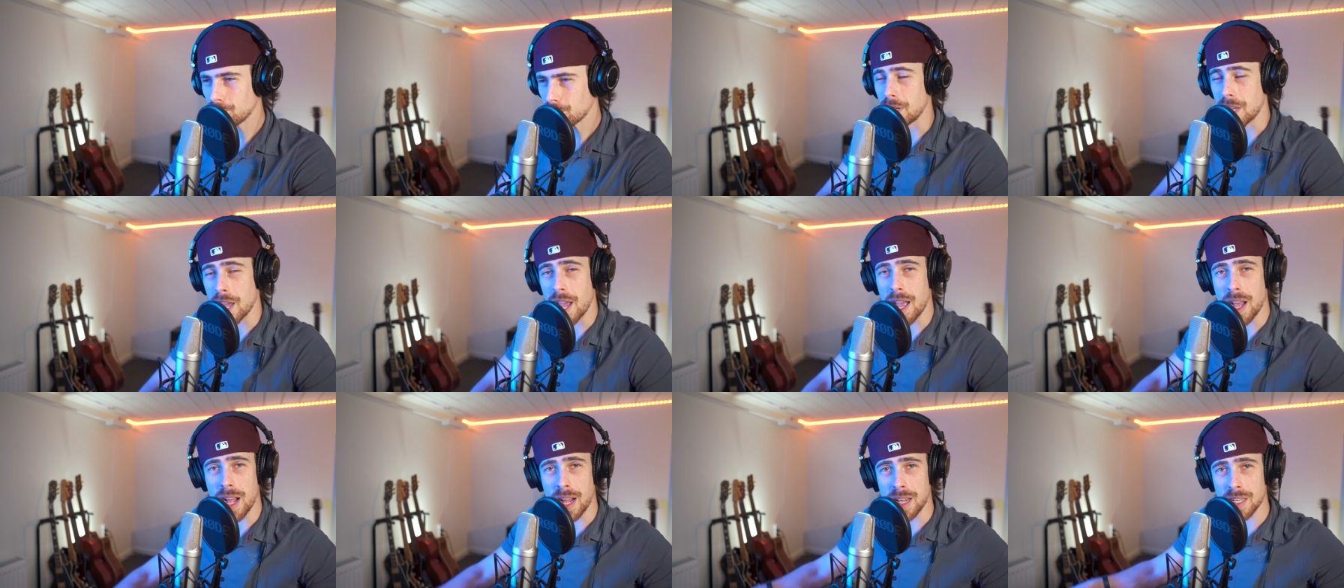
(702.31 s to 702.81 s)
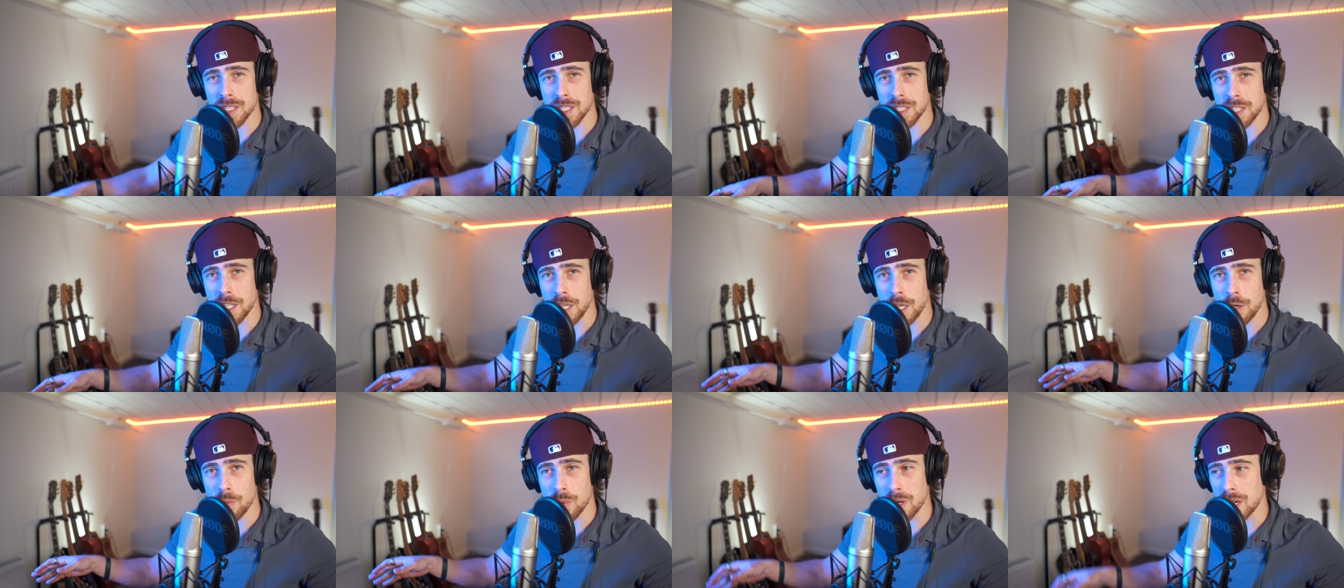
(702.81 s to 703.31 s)
But yeah, I'll
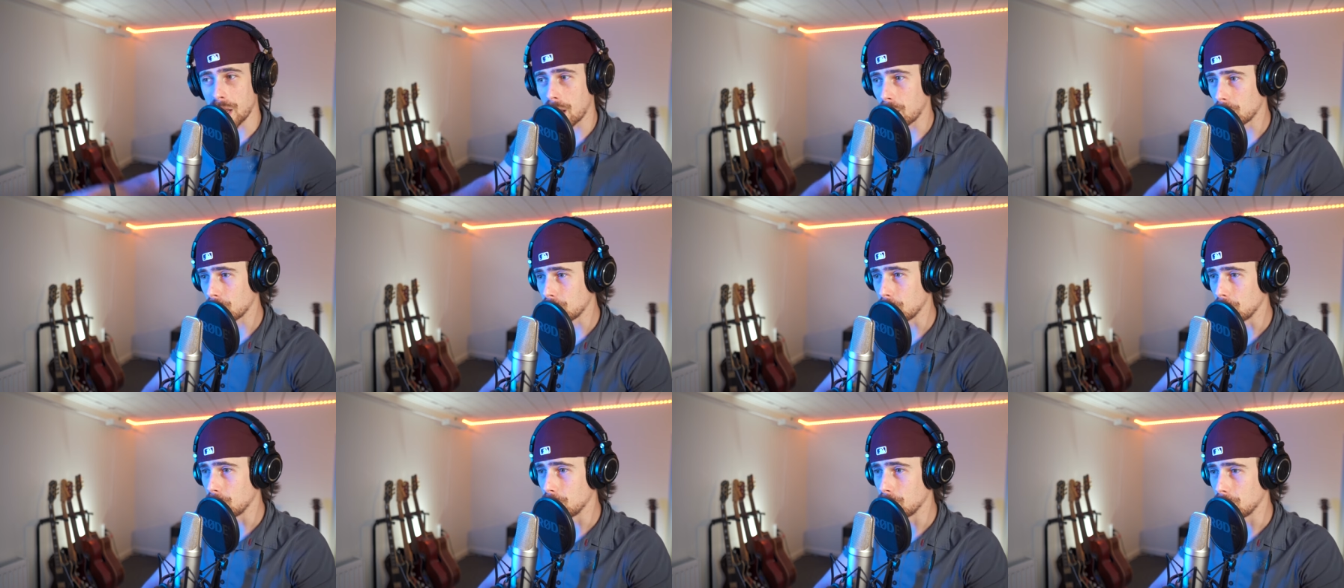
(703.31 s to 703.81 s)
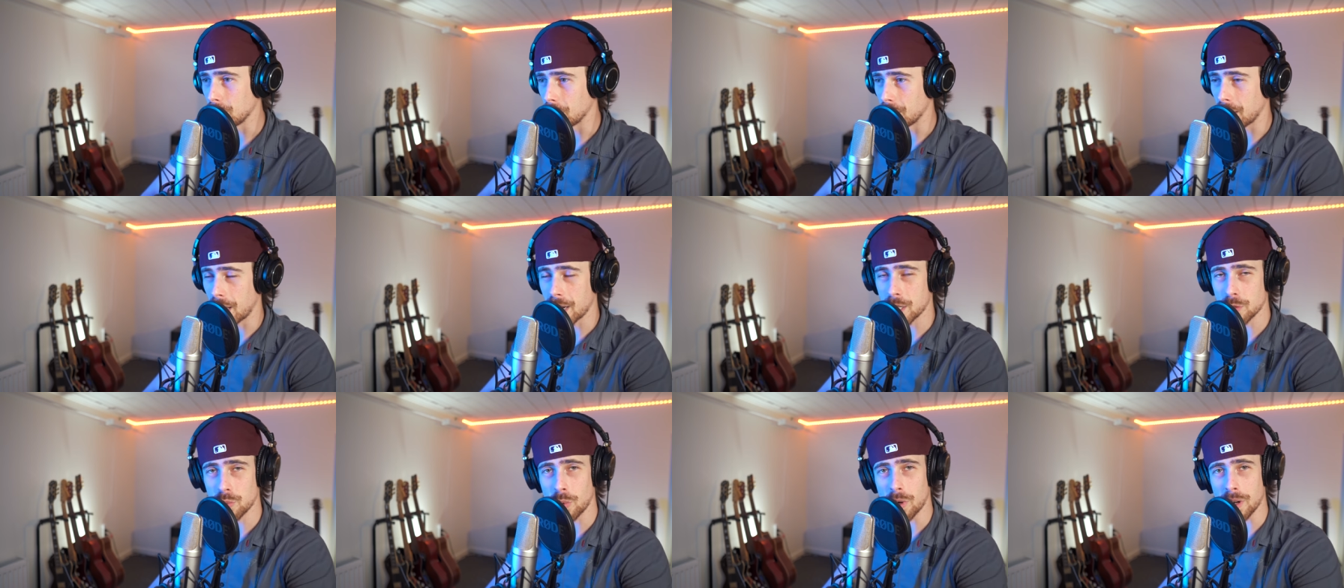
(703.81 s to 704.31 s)
see when I'll do the
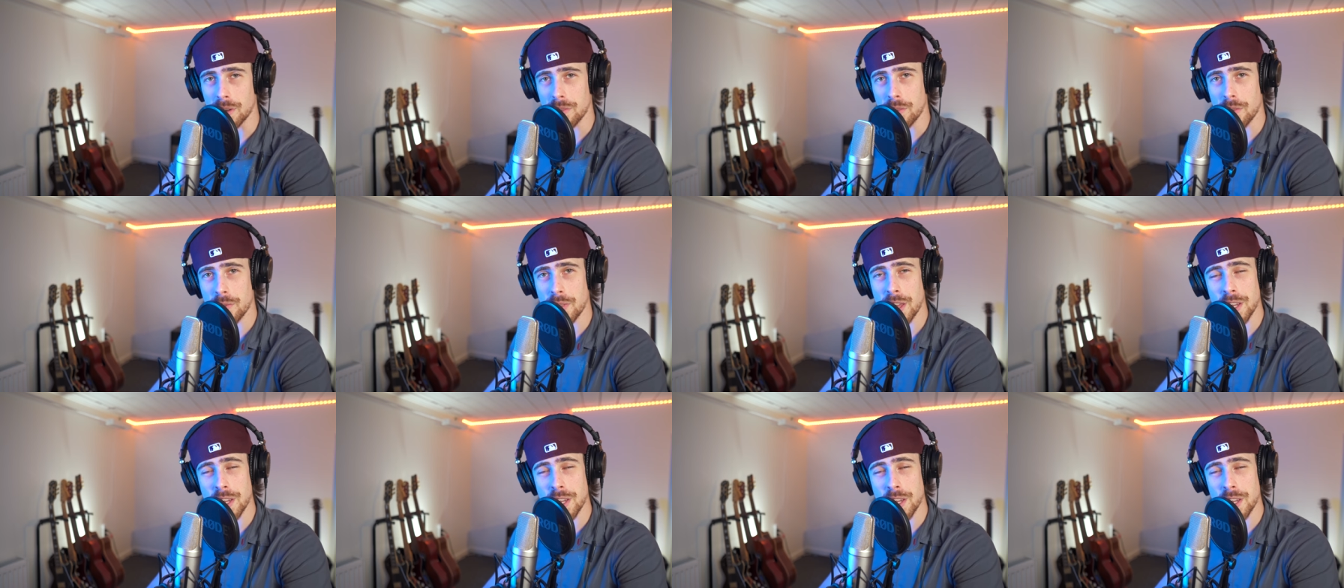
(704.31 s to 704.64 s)
next one.